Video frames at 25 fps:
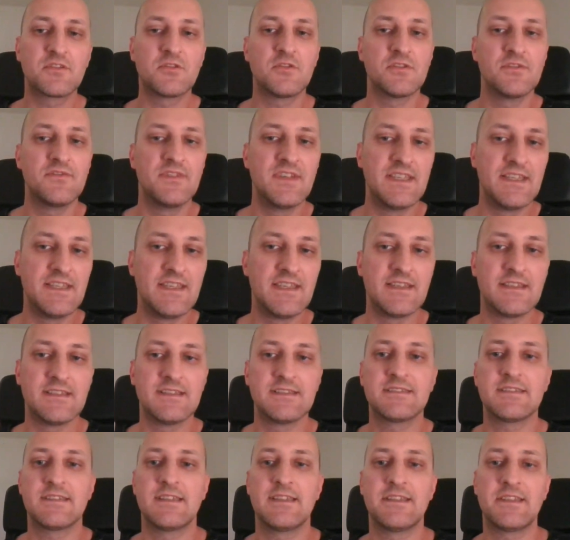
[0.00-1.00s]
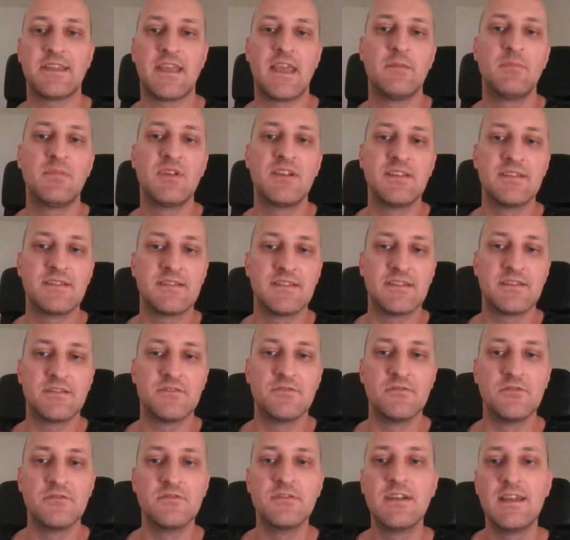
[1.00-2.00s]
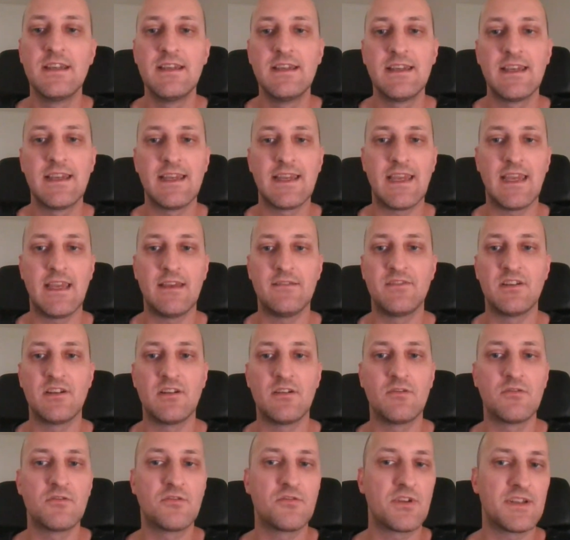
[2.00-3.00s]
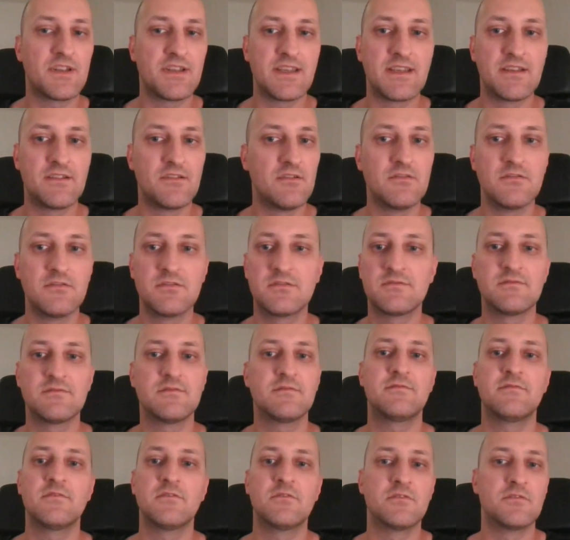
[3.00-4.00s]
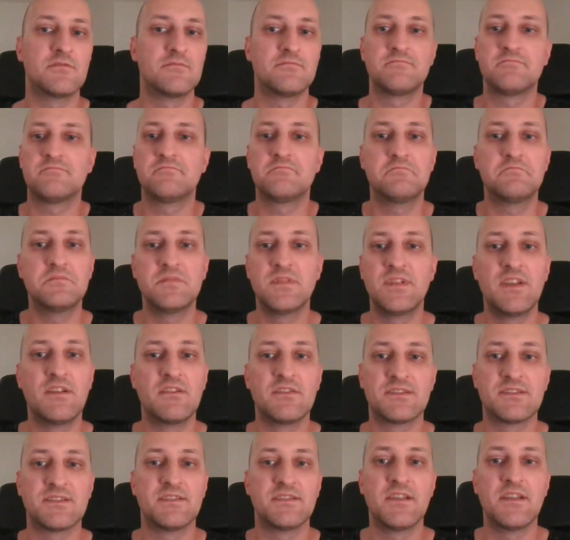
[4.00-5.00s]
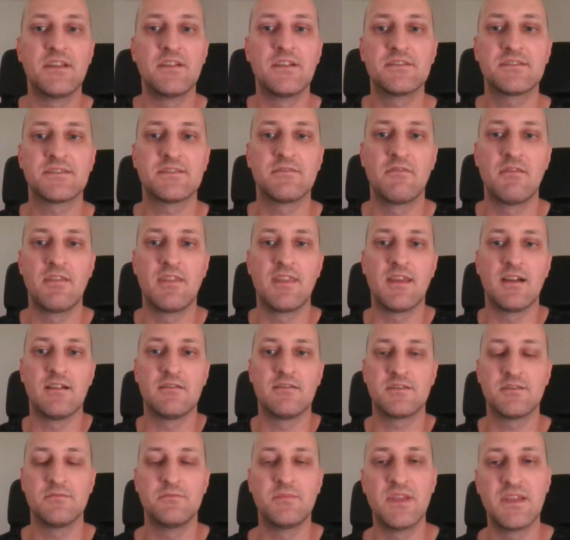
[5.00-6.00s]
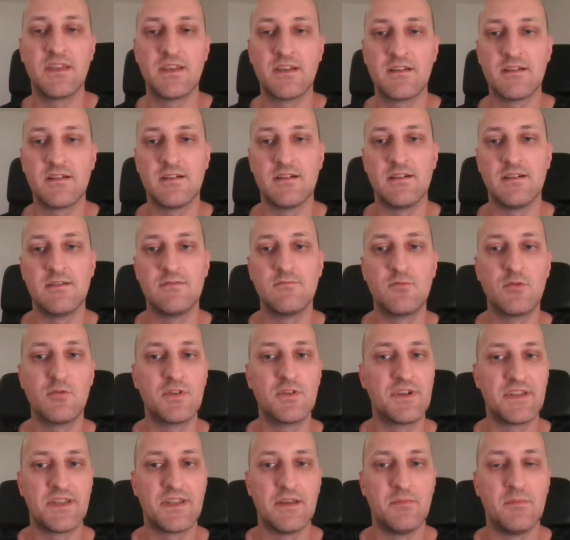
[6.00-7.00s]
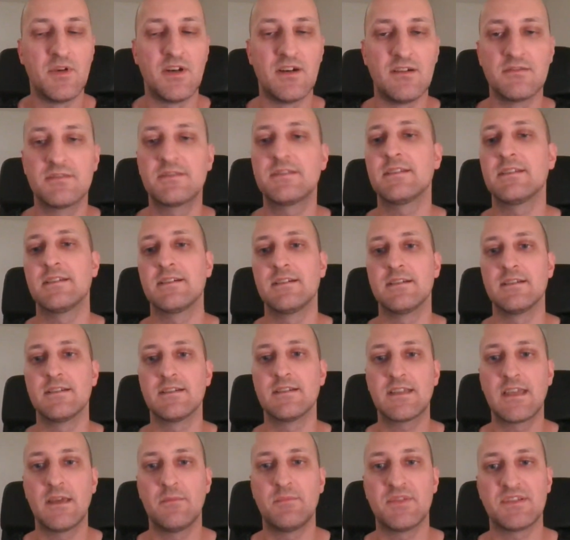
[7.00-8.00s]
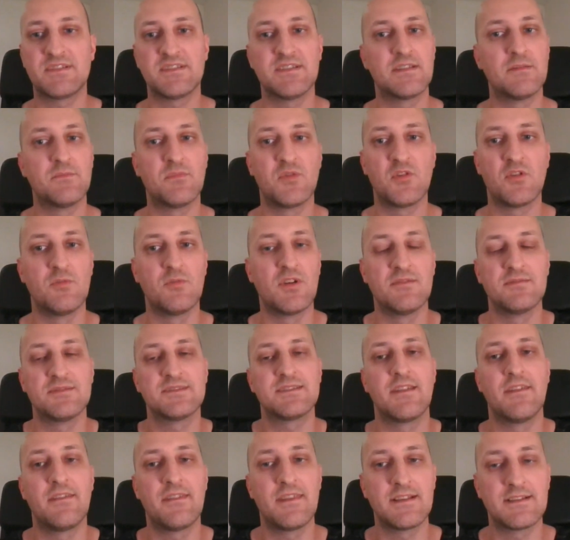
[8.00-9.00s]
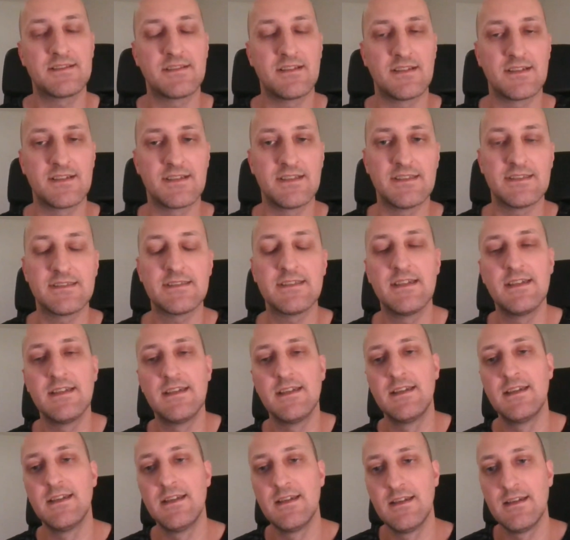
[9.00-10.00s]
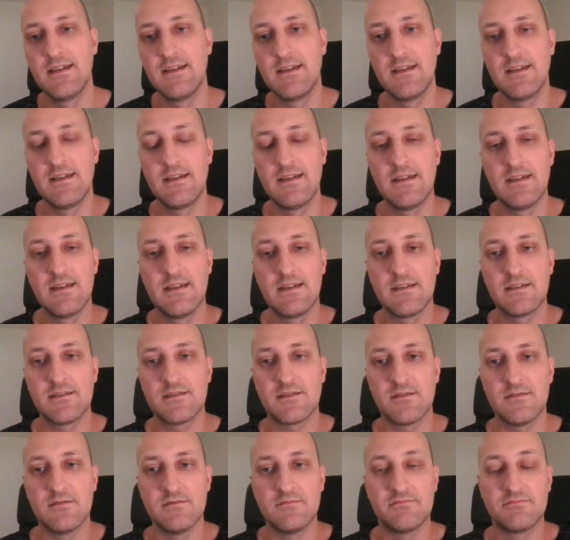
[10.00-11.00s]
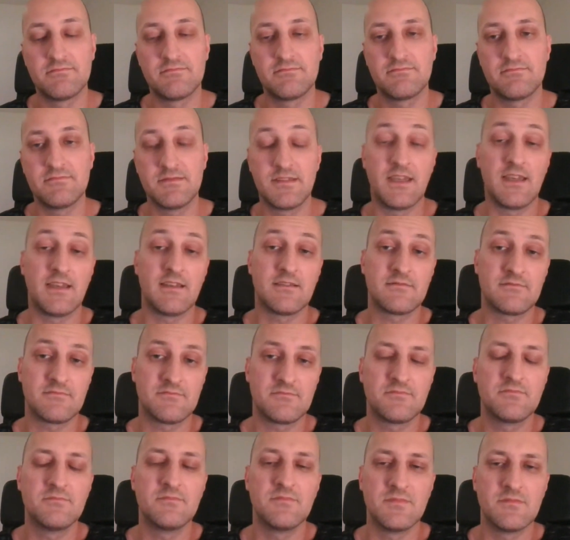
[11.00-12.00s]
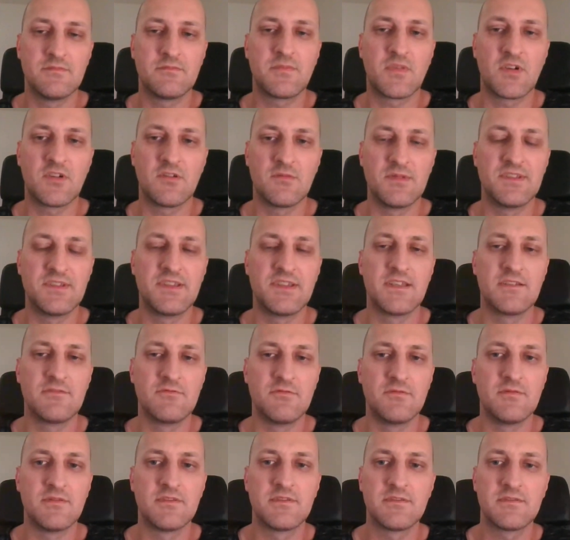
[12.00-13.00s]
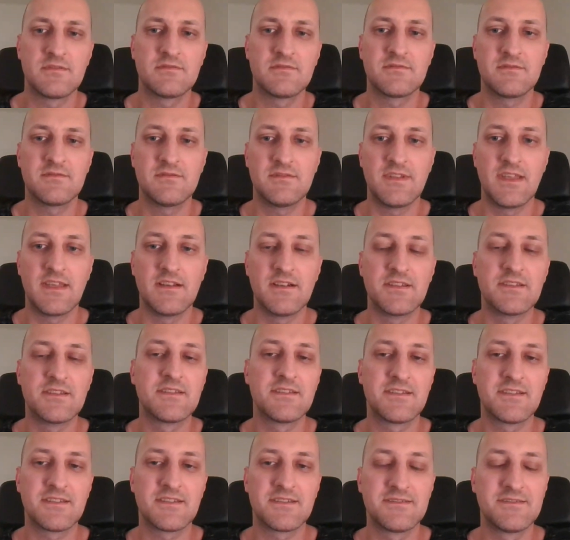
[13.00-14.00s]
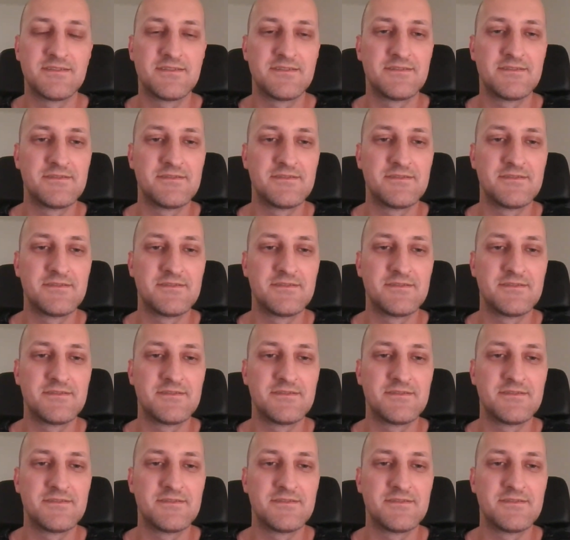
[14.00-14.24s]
user convenience and ability to have a long-running node for years and years without being worried about capacity problems and things like this. So yeah, probably that would nail it.